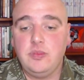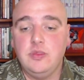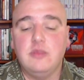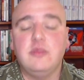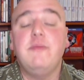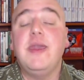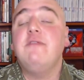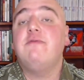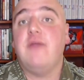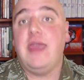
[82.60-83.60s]
the main,
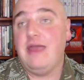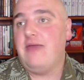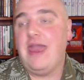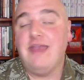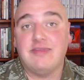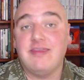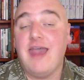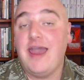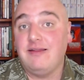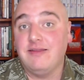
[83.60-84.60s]
as the
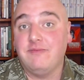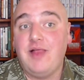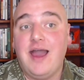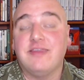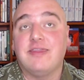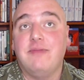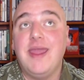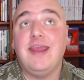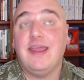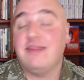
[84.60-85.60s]
title implies, the
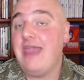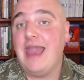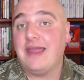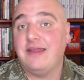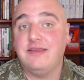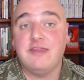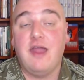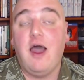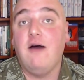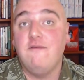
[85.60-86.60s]
main antagonist
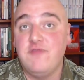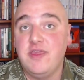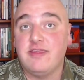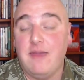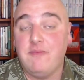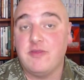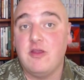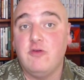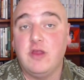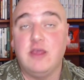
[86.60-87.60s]
of this
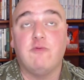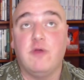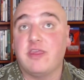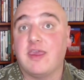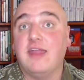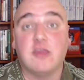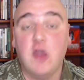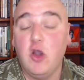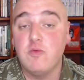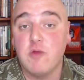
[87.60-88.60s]
episode is once again
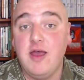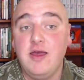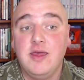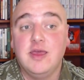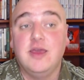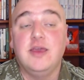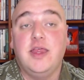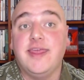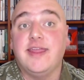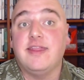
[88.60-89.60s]
Kobra,
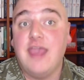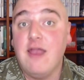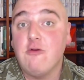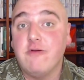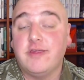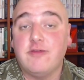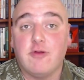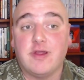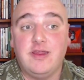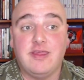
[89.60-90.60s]
the terrorist
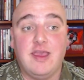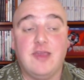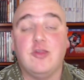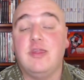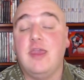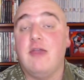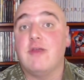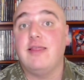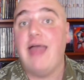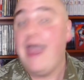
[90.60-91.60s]
organization Terry
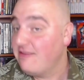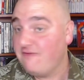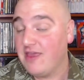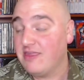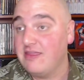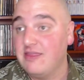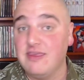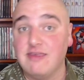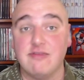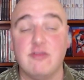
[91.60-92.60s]
last faced in
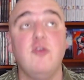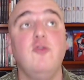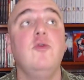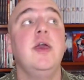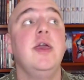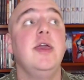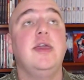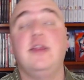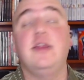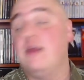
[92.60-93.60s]
season 2
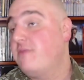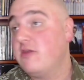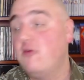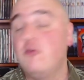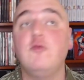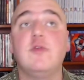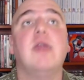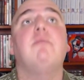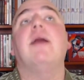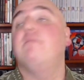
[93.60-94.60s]
in an episode whose
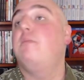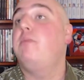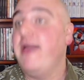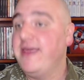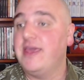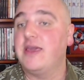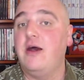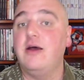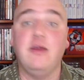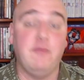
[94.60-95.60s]
name I'm blanking
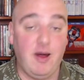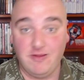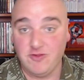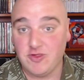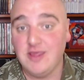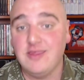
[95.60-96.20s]
on, apologies.